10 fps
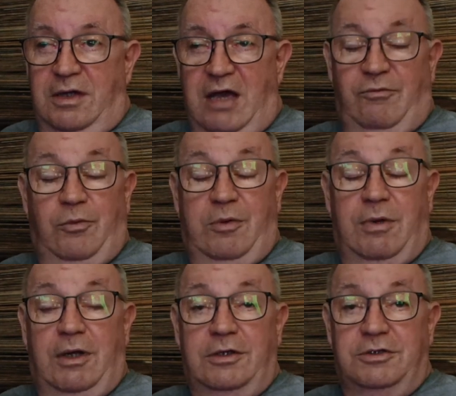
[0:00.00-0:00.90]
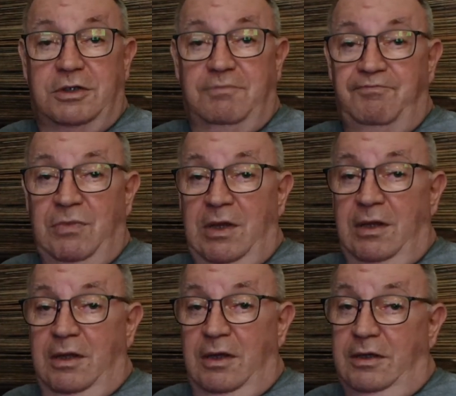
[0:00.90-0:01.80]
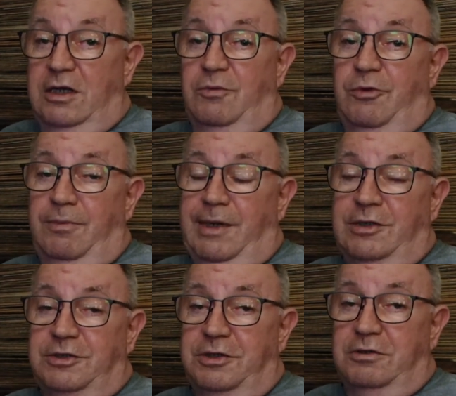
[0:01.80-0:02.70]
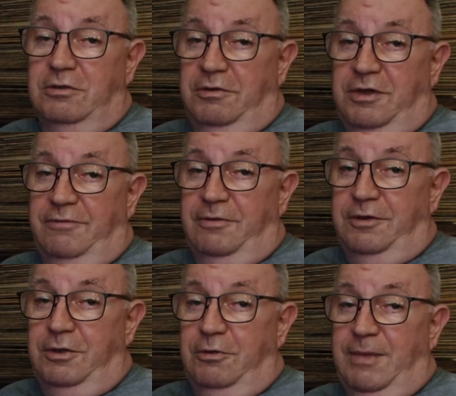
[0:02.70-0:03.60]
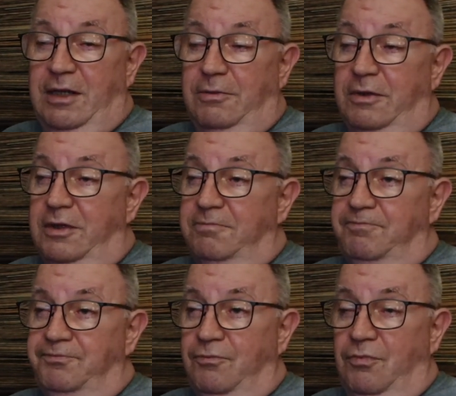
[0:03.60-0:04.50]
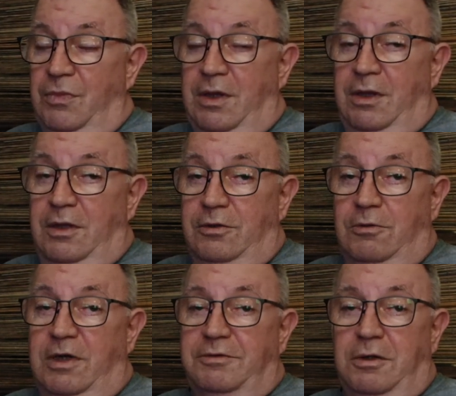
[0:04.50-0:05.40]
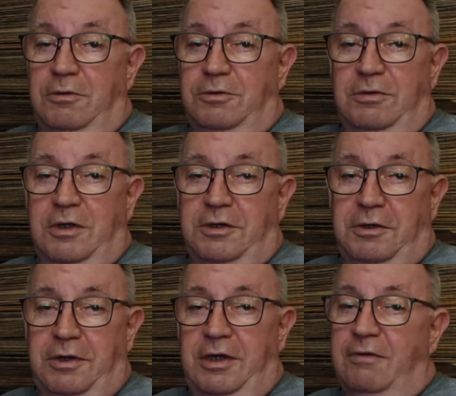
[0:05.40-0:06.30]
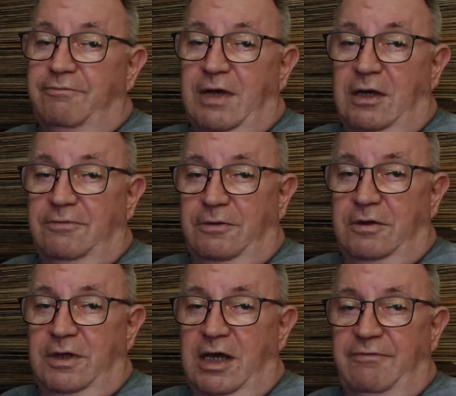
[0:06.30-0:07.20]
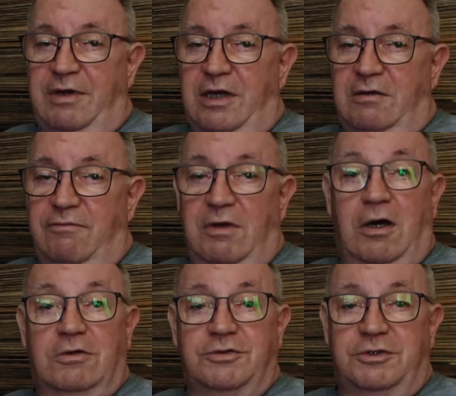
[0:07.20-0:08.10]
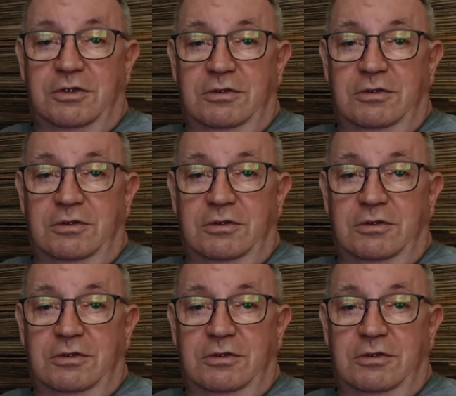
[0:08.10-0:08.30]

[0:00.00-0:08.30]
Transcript: have them replaced. And getting them replaced here is a little different too, by the way. You'll have to go to an attorney and file for an affidavit of lost.